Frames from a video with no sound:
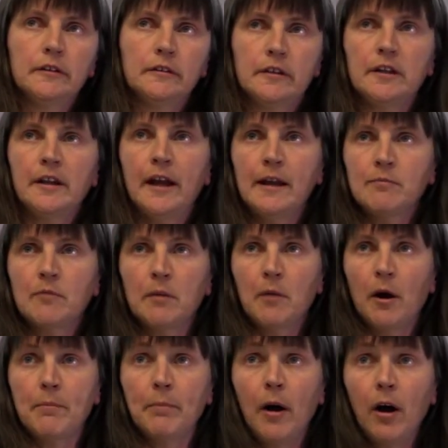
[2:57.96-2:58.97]
the name that
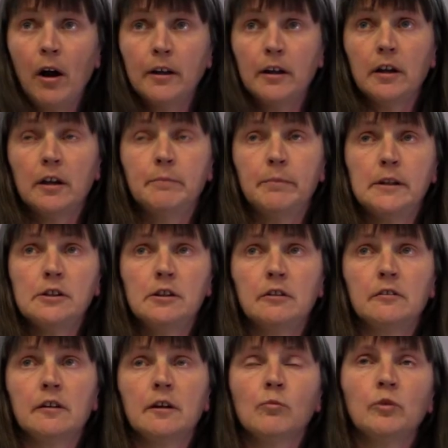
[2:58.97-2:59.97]
my partner had been
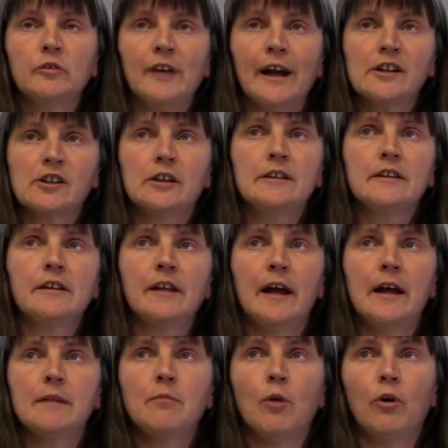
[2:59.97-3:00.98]
using was actually the
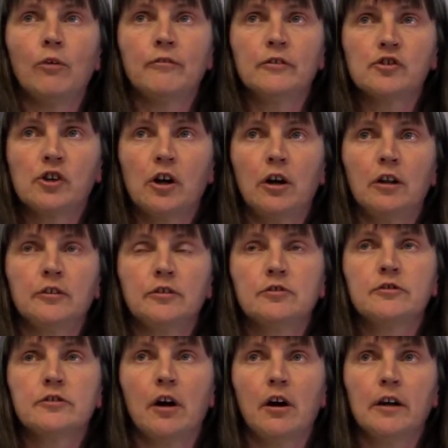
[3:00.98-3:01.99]
name of a child
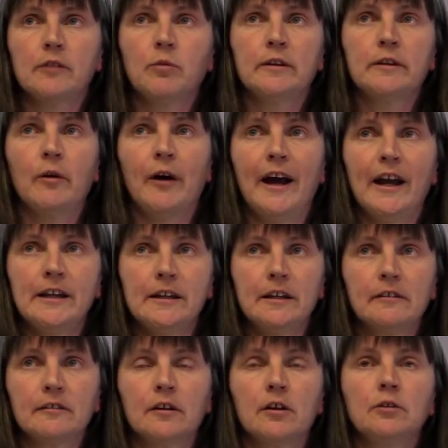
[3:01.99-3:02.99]
who died when they were 8
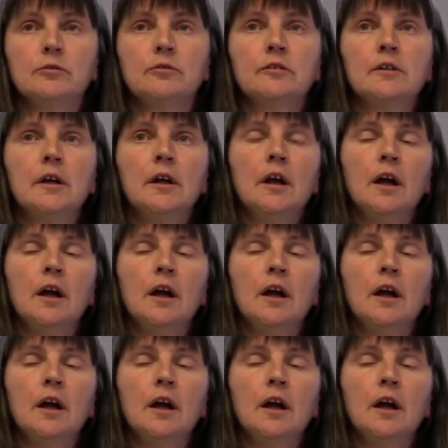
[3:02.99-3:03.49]
years old.